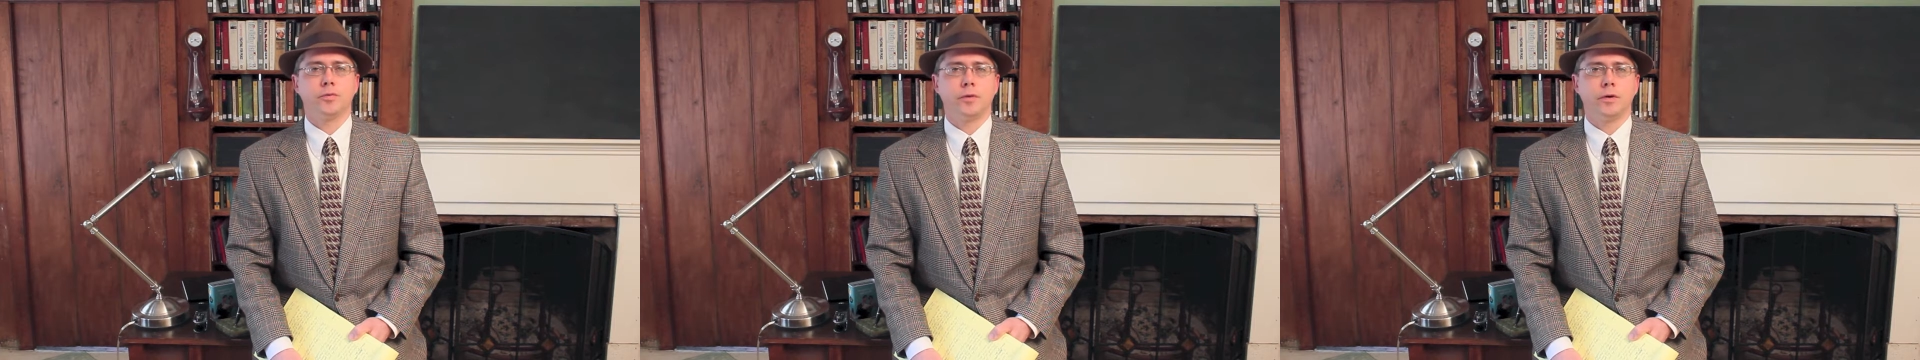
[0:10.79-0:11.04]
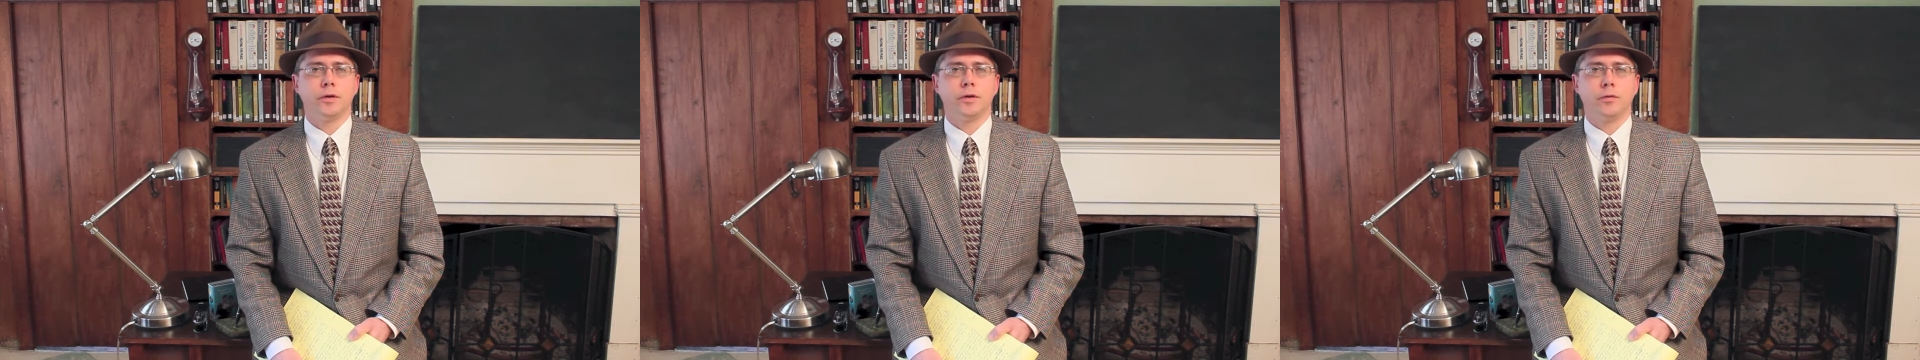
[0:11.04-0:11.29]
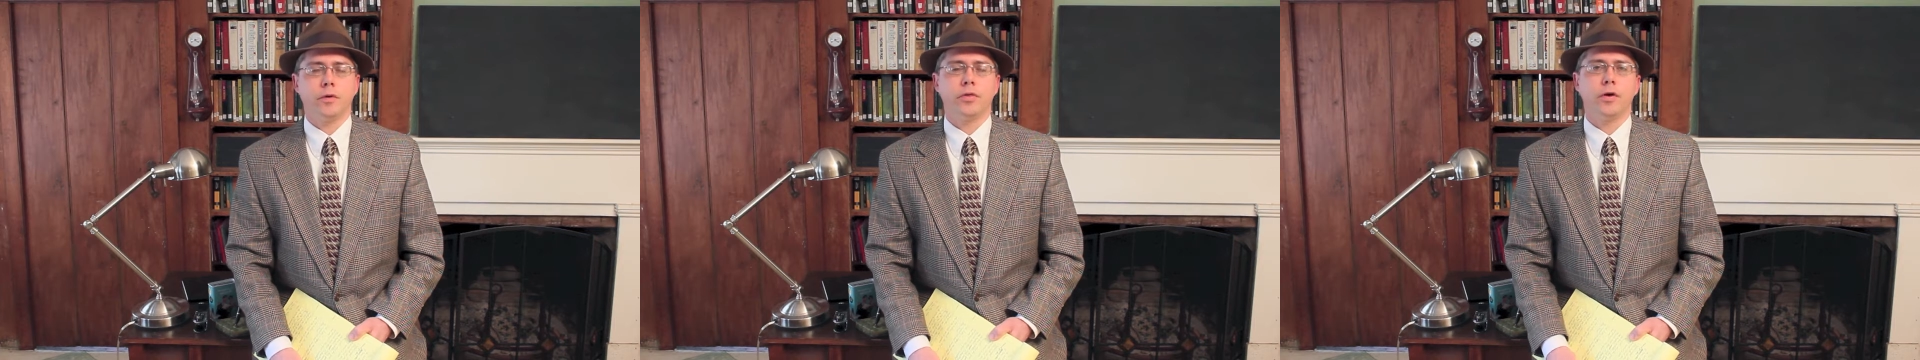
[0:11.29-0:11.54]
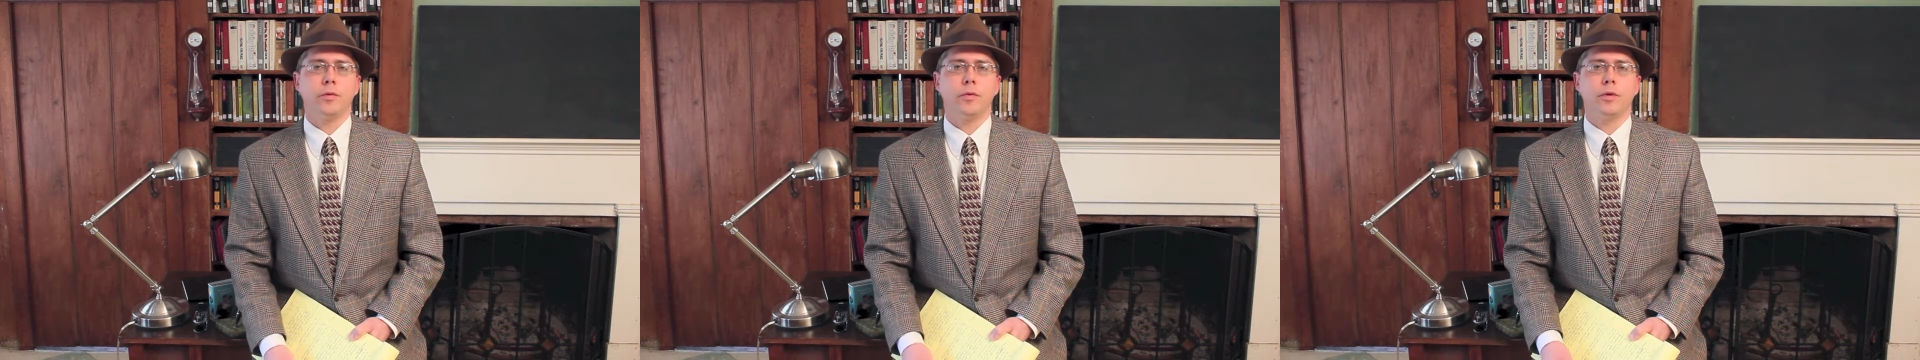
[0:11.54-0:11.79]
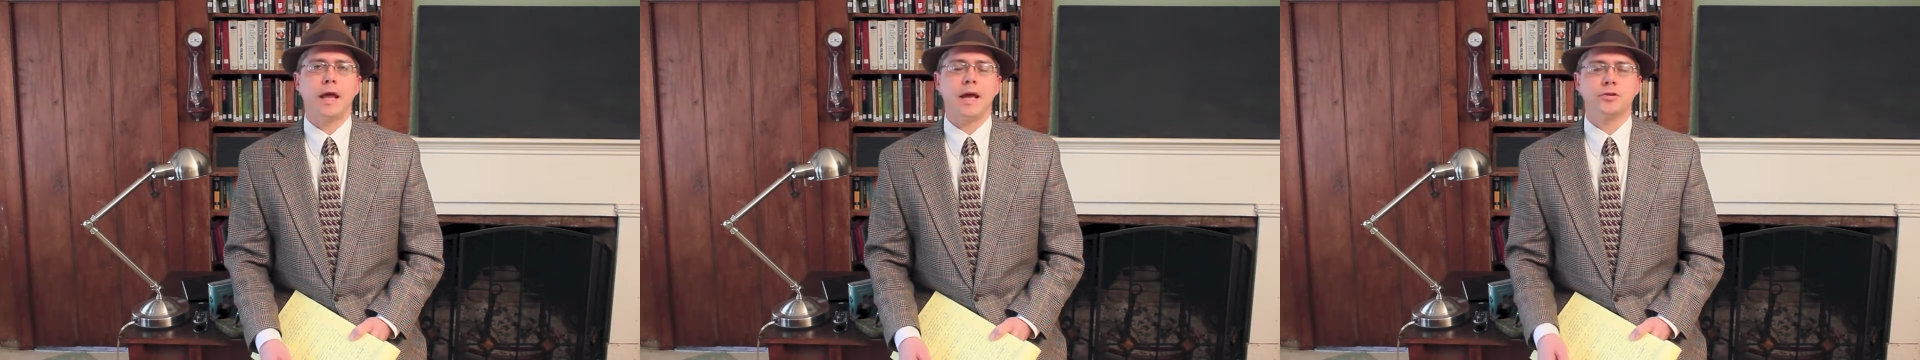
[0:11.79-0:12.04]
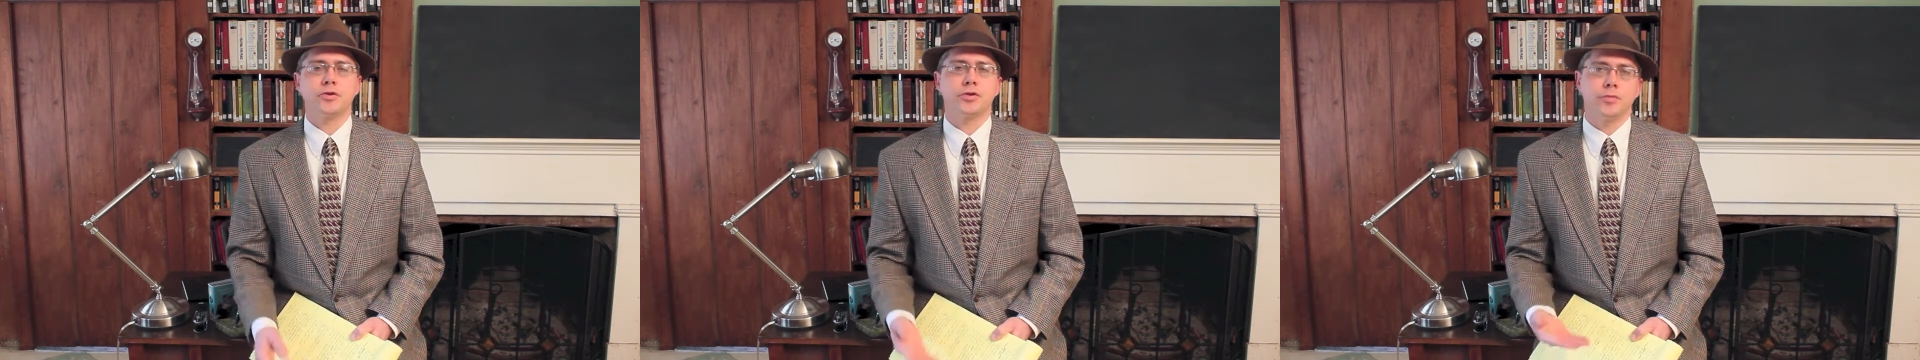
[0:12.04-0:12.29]
1, we thought we would
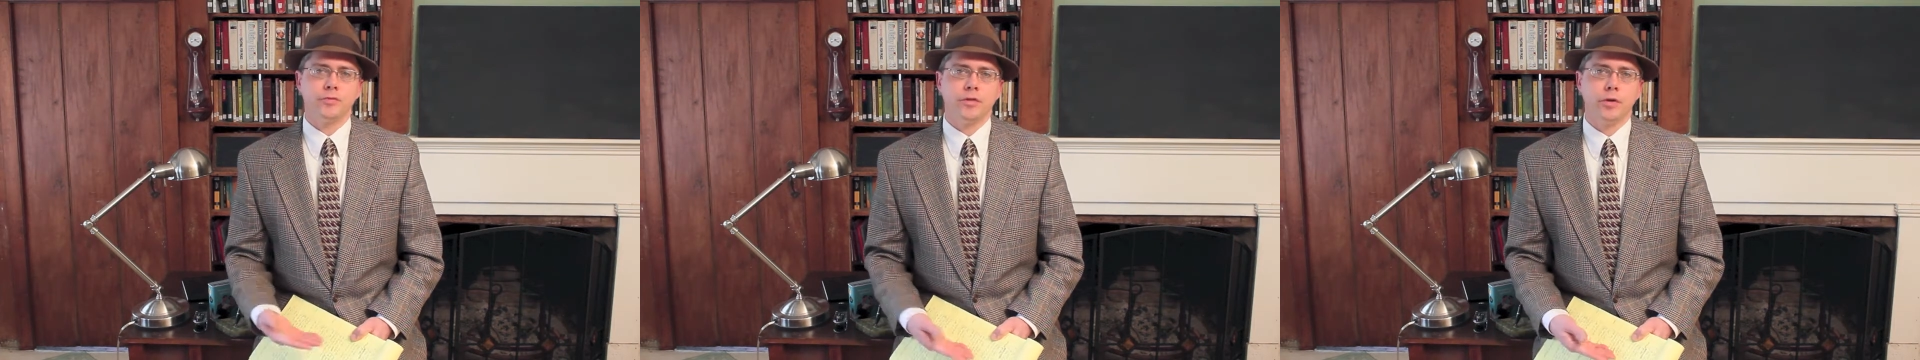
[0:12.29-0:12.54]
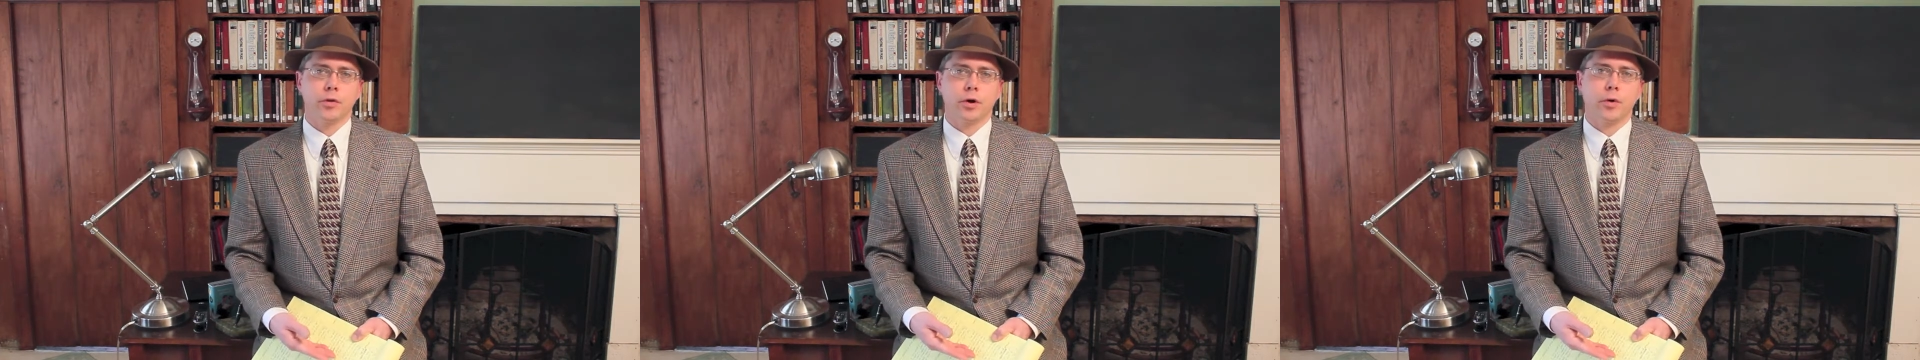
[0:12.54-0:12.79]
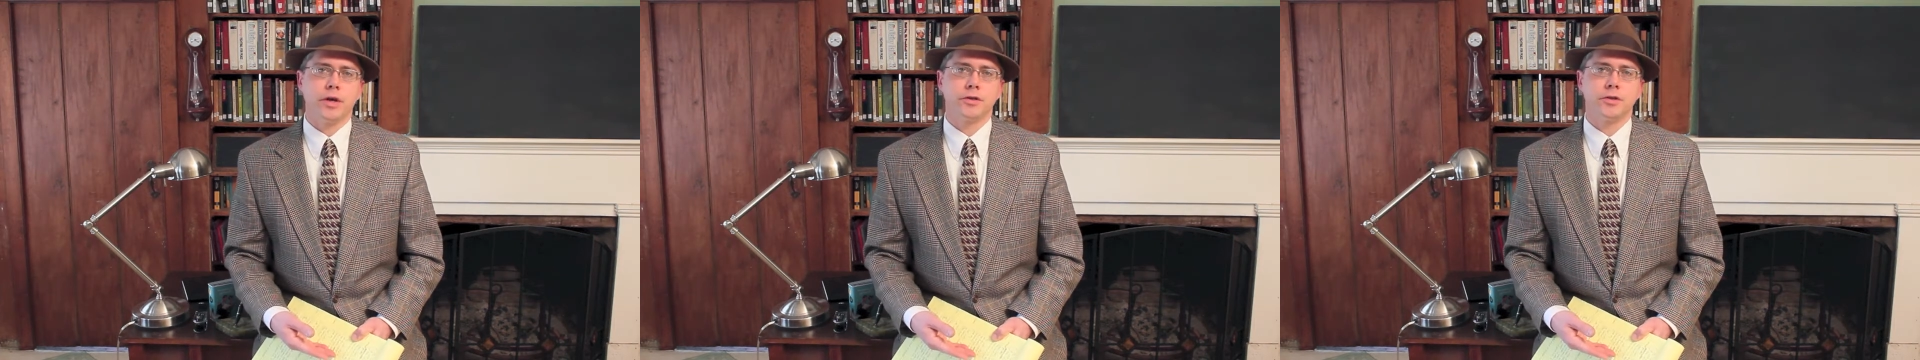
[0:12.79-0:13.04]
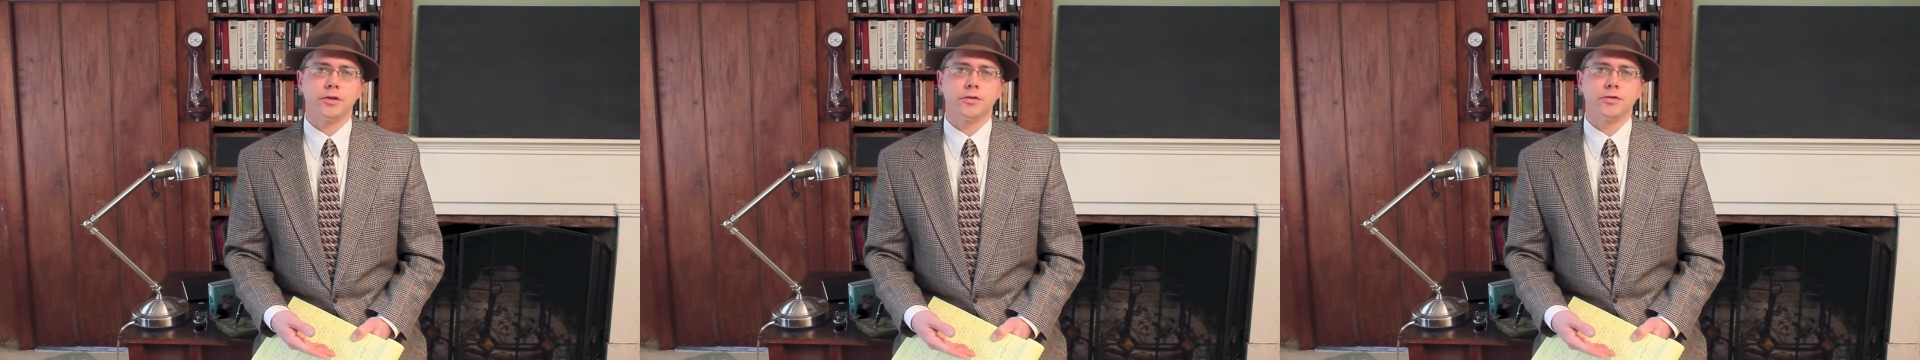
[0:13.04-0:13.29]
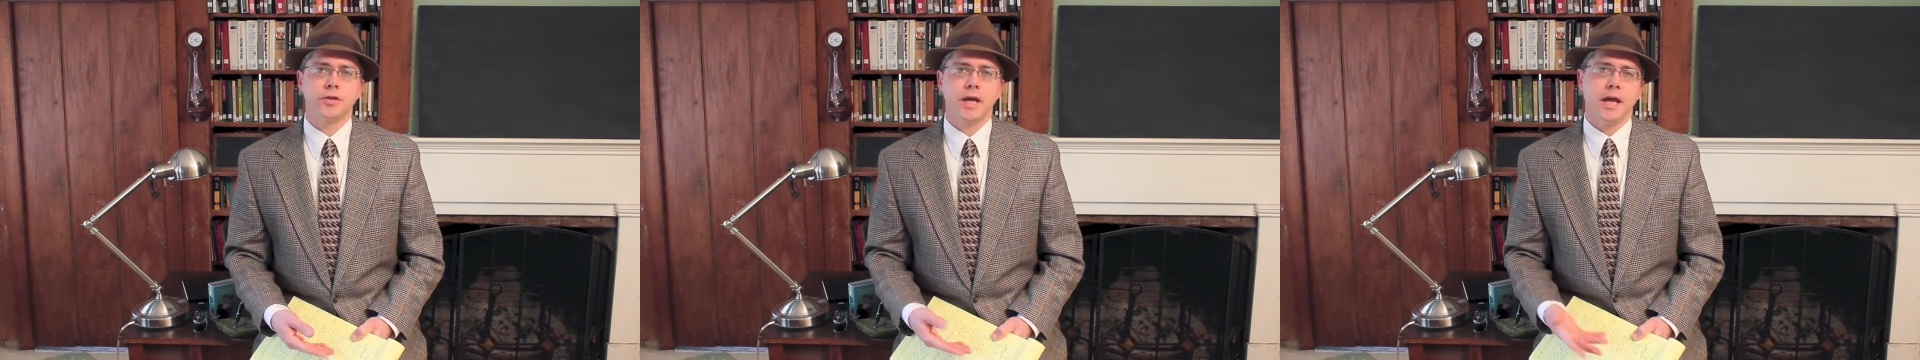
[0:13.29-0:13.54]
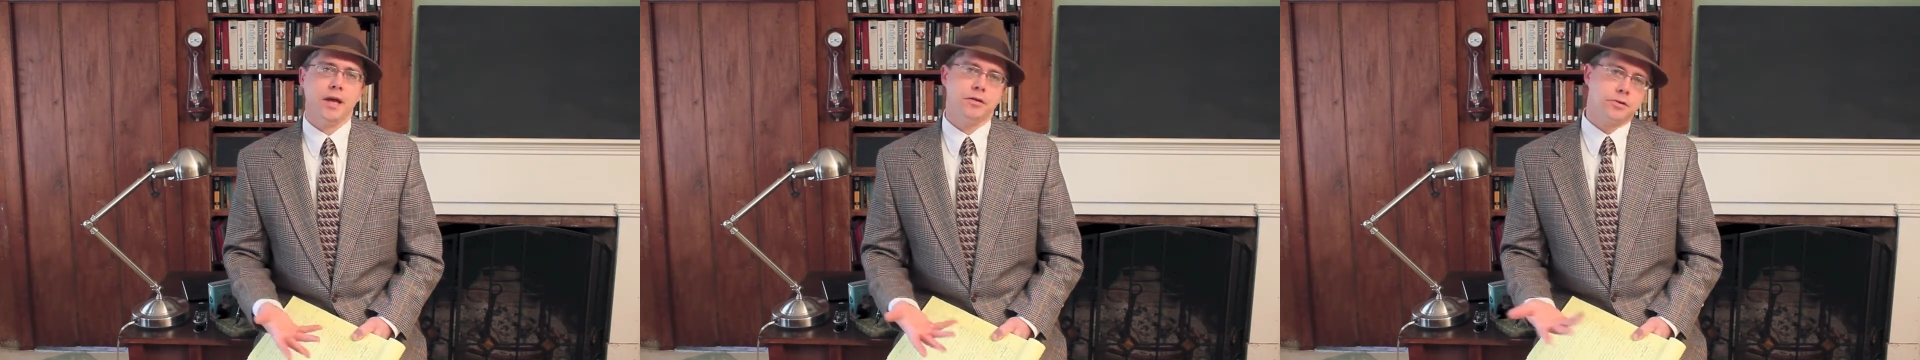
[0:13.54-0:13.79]
answer some viewer questions
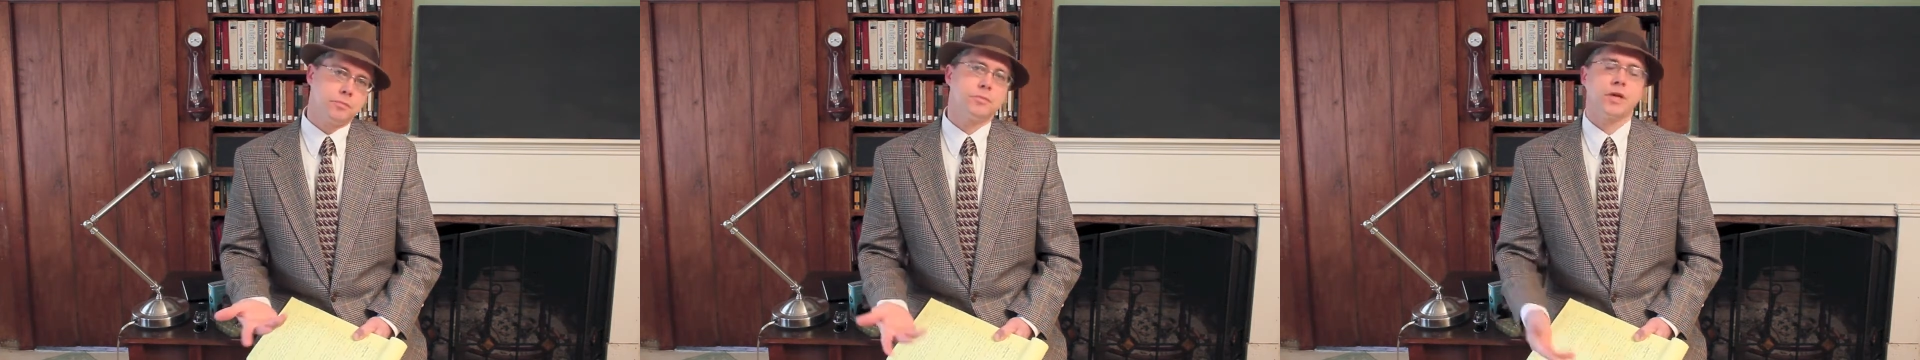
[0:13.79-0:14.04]
and